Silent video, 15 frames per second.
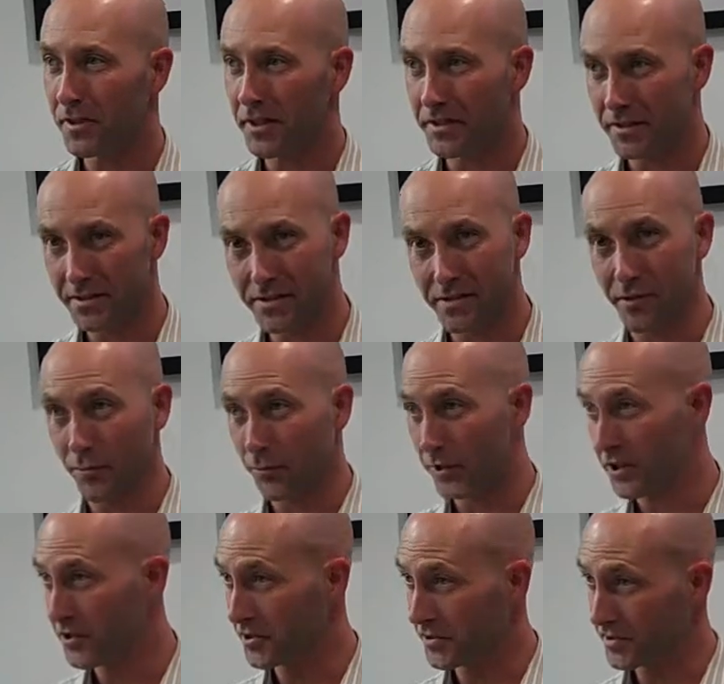is the
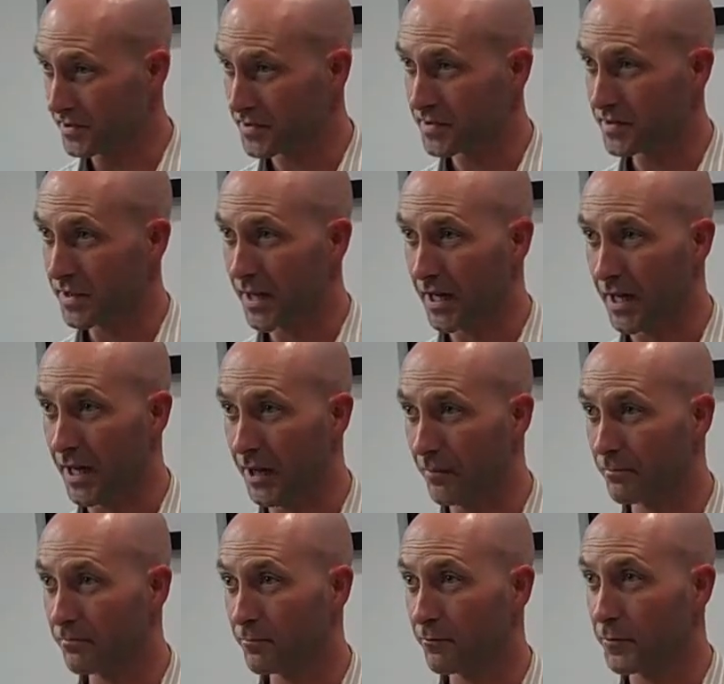region's
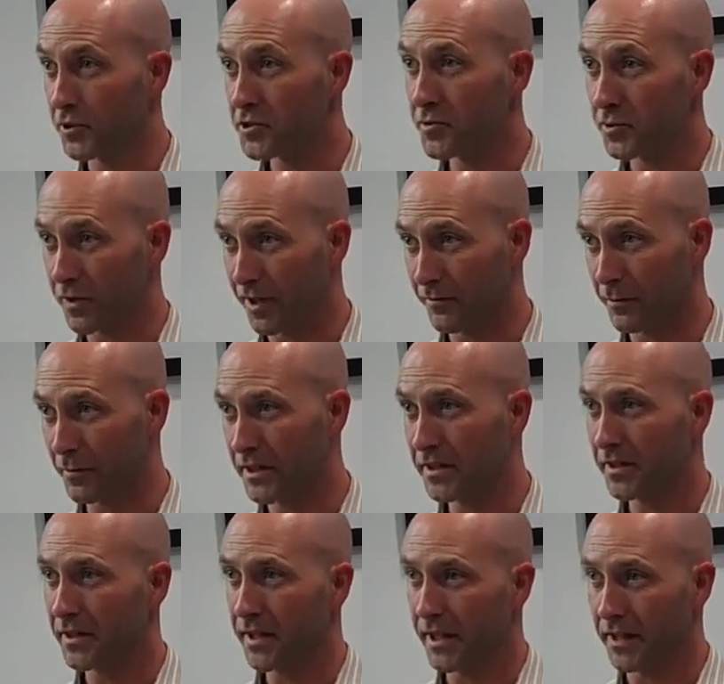regional
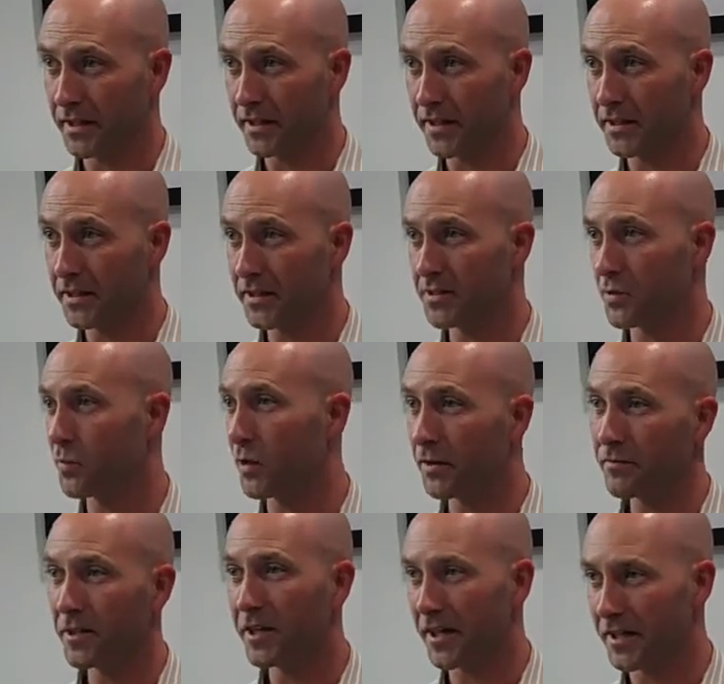government, and it is a
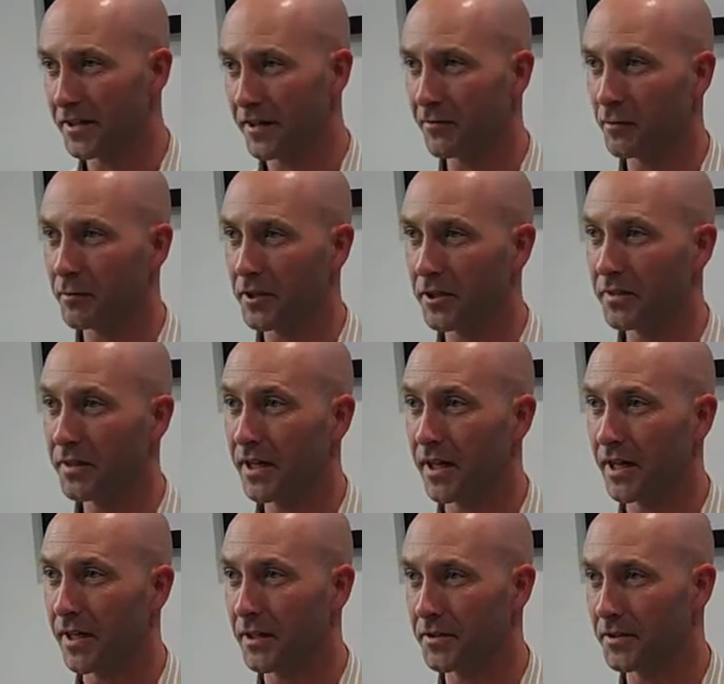one-of-a-kind government
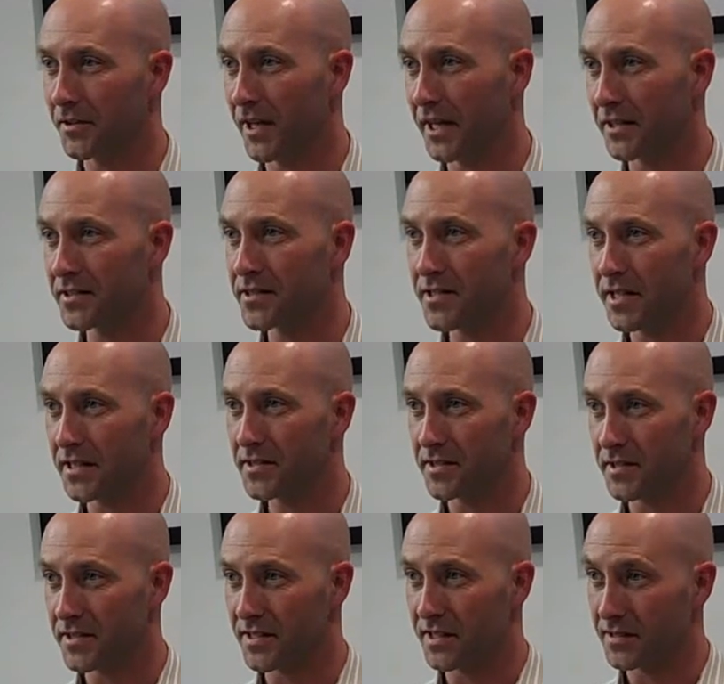in the United States
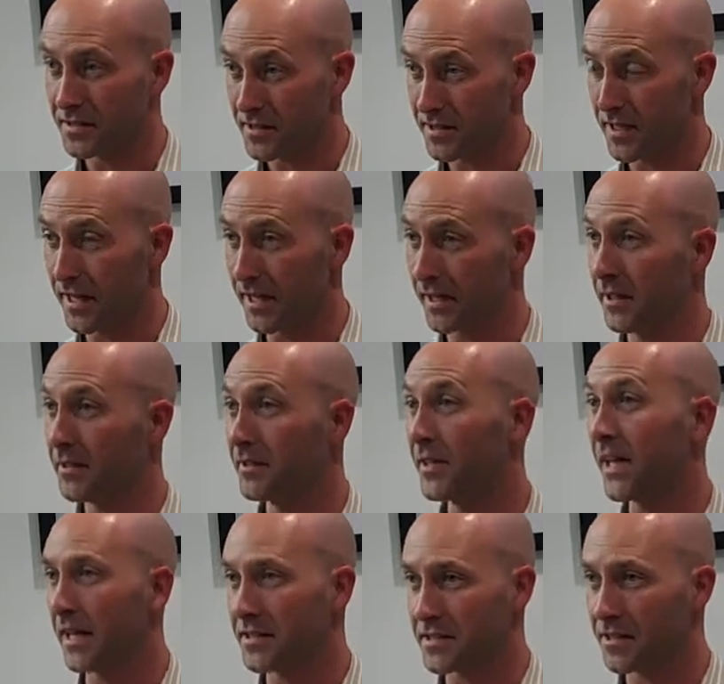in the sense that it
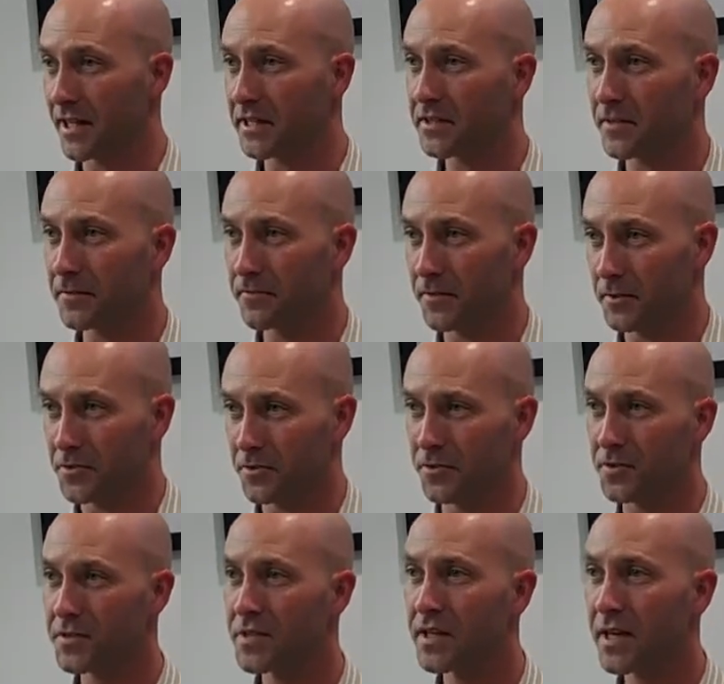has elected
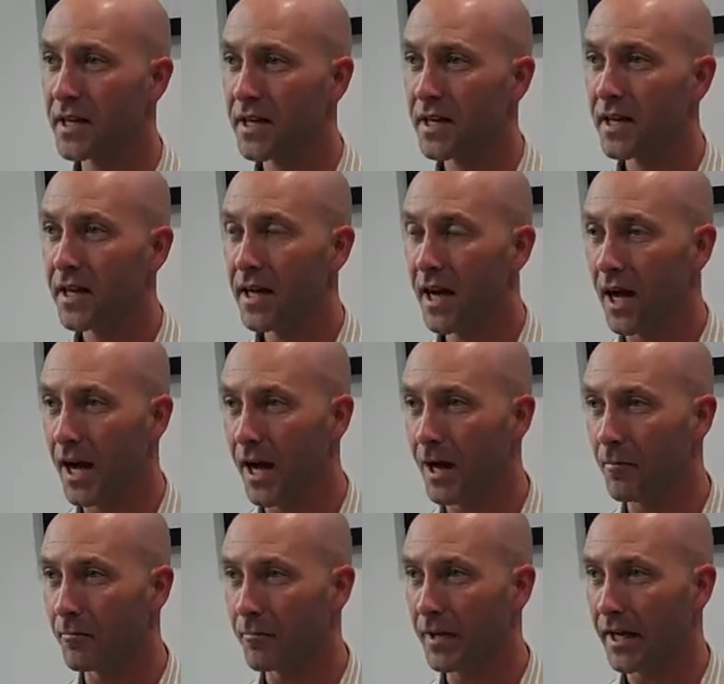officials
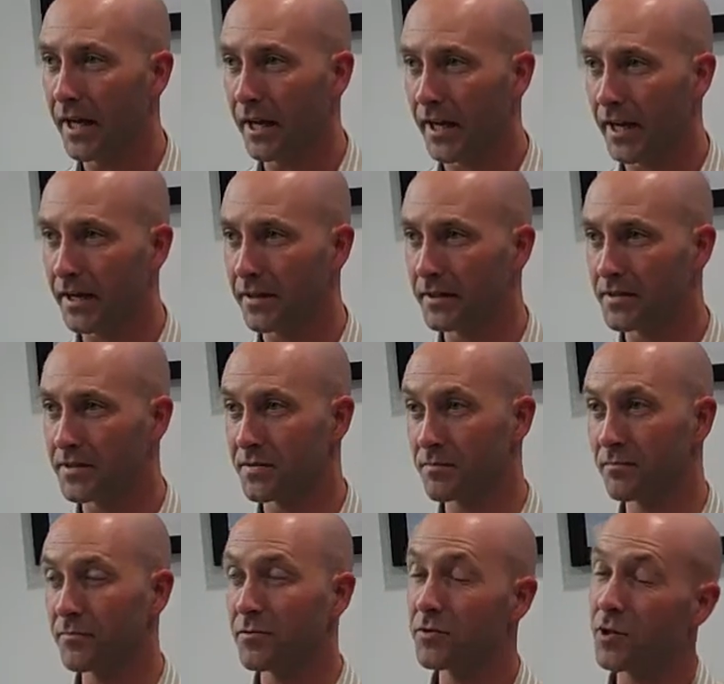and
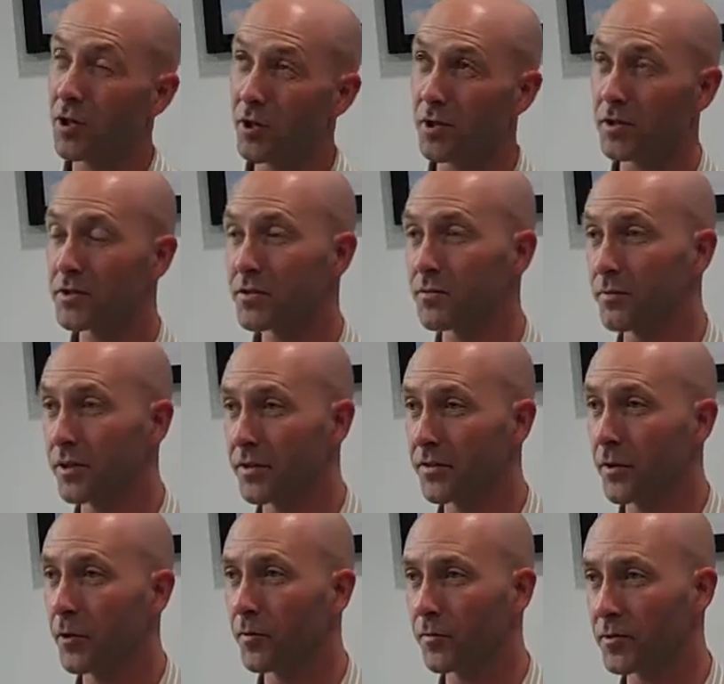is charged
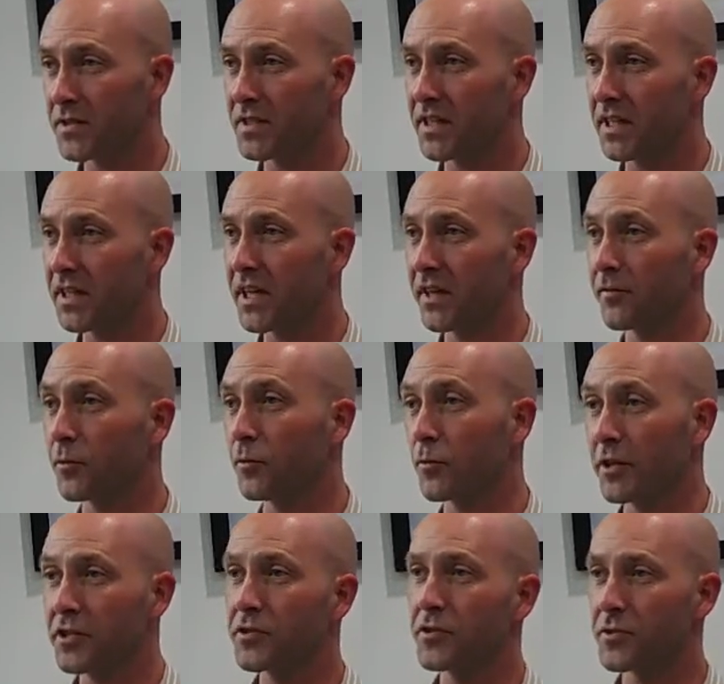with overseeing kind of a
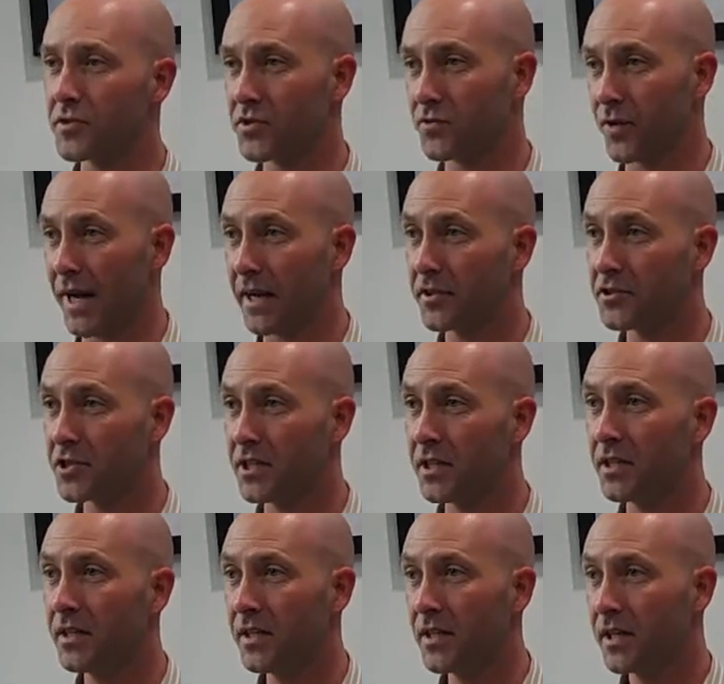regional
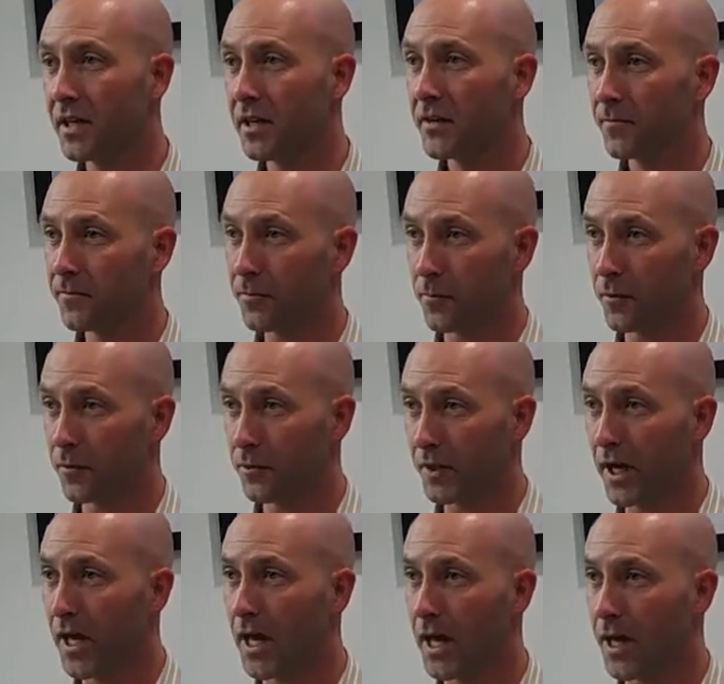strategy for